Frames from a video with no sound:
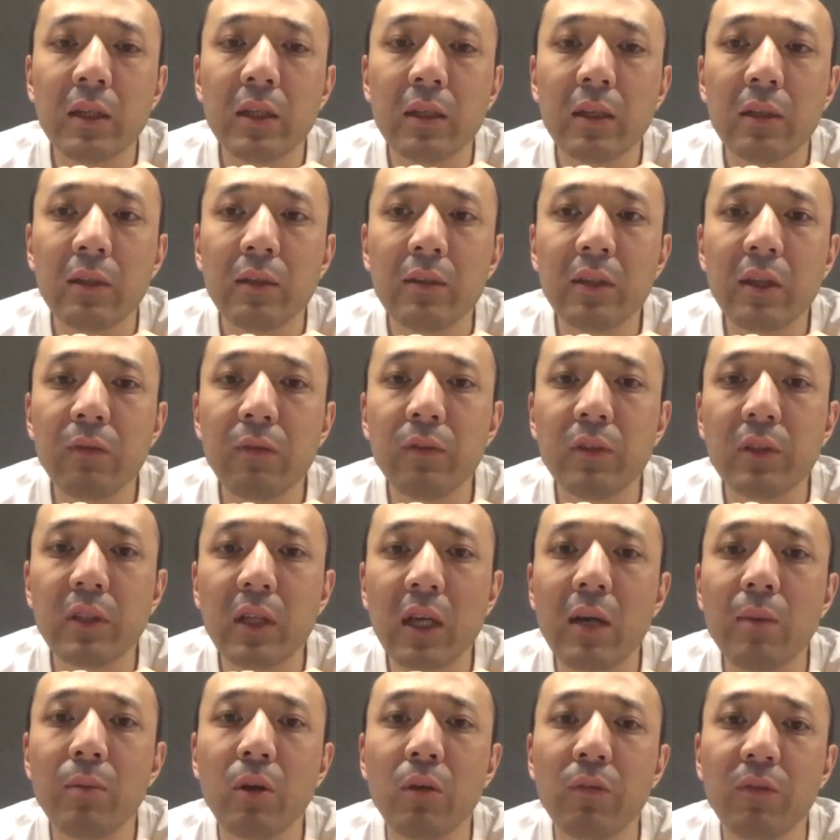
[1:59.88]
different
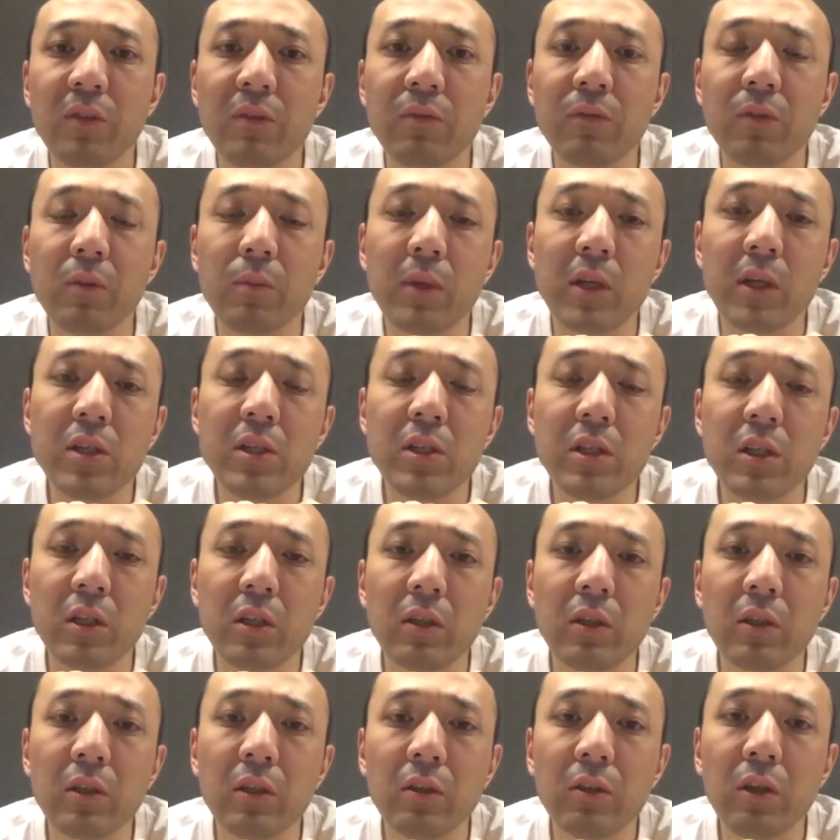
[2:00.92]
type of information,
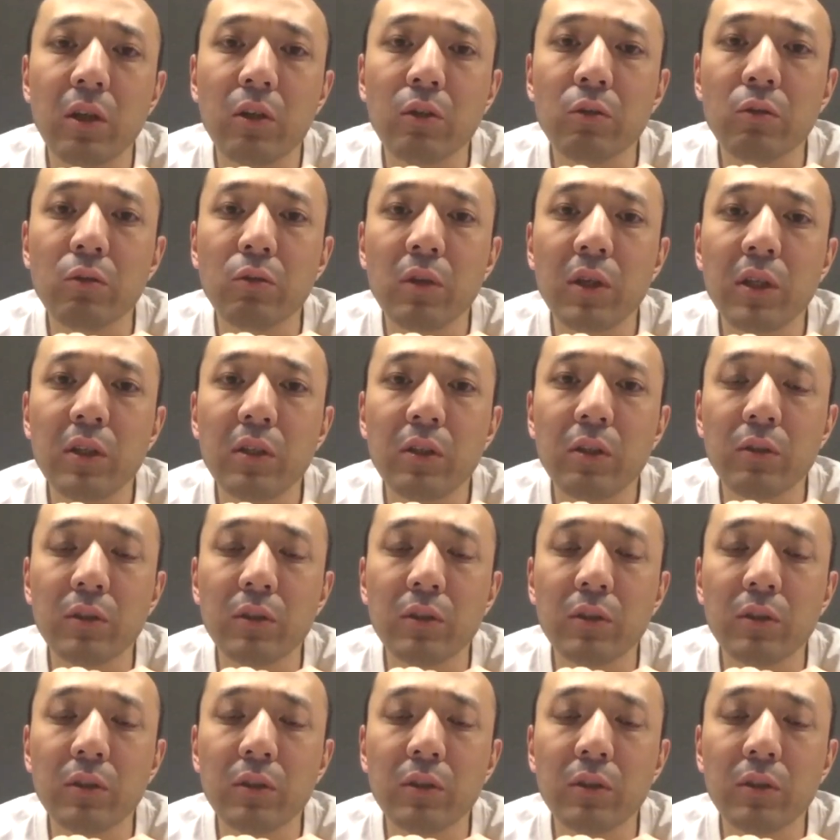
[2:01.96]
not only those